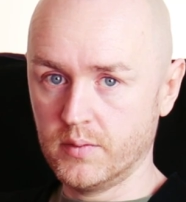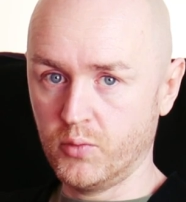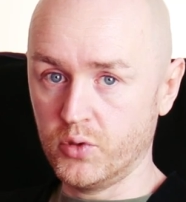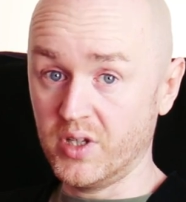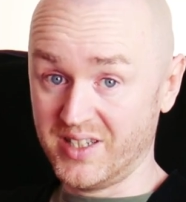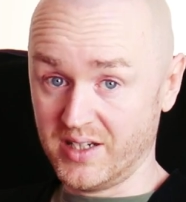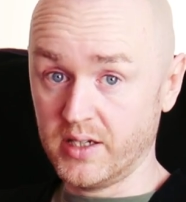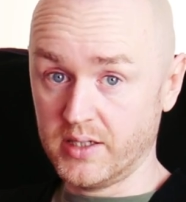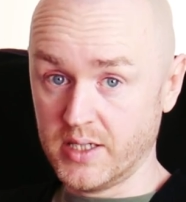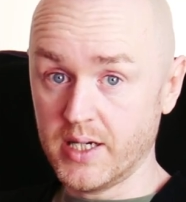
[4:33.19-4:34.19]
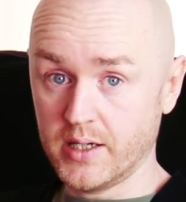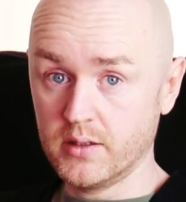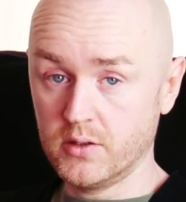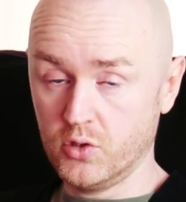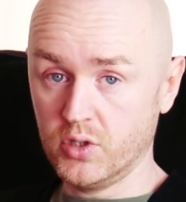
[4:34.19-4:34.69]
but it's an idea
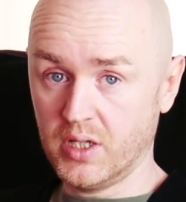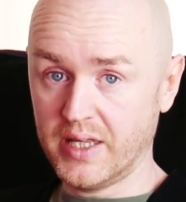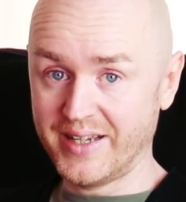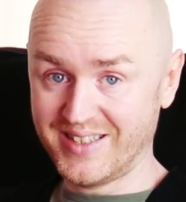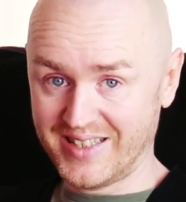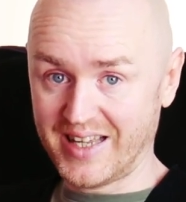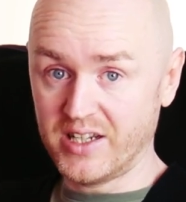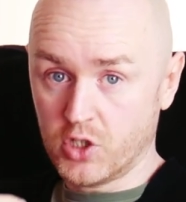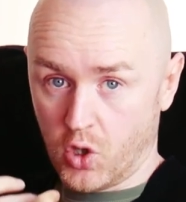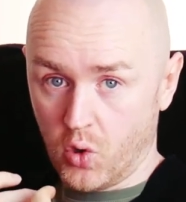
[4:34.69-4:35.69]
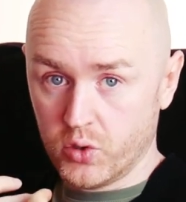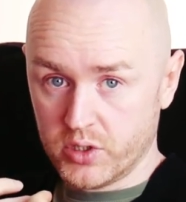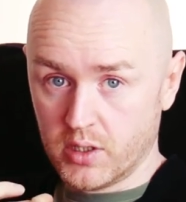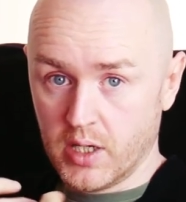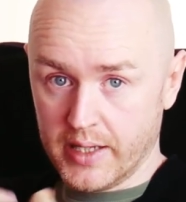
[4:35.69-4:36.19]
nonetheless that is
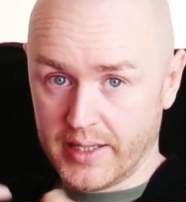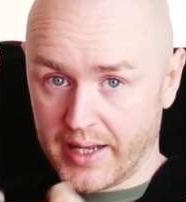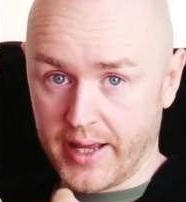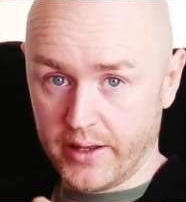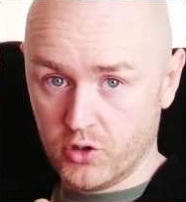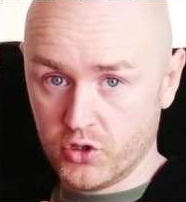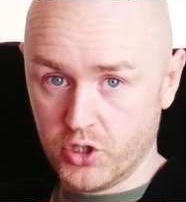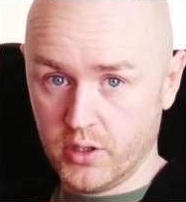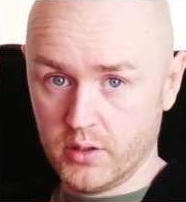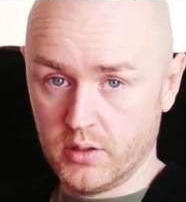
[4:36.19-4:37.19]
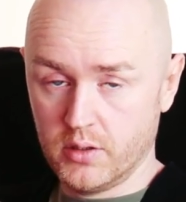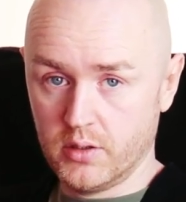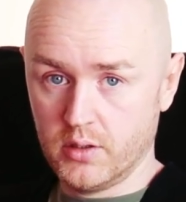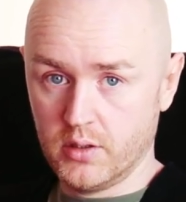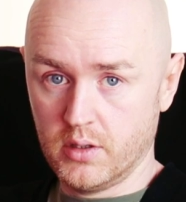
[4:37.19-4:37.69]
causing that energy
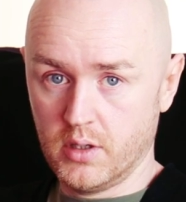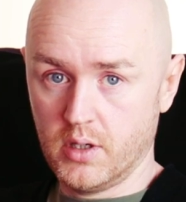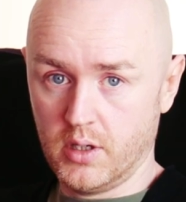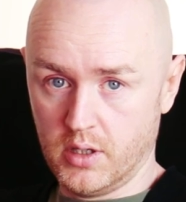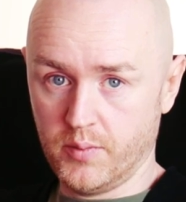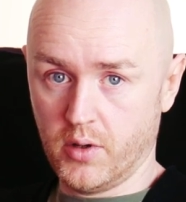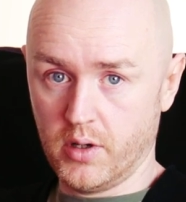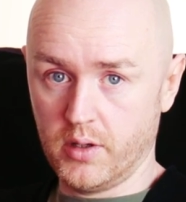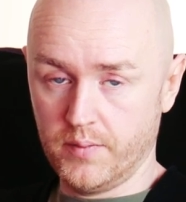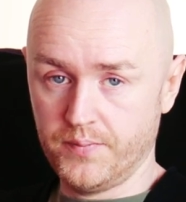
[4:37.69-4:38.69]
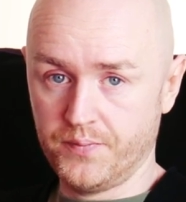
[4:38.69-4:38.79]
in the body.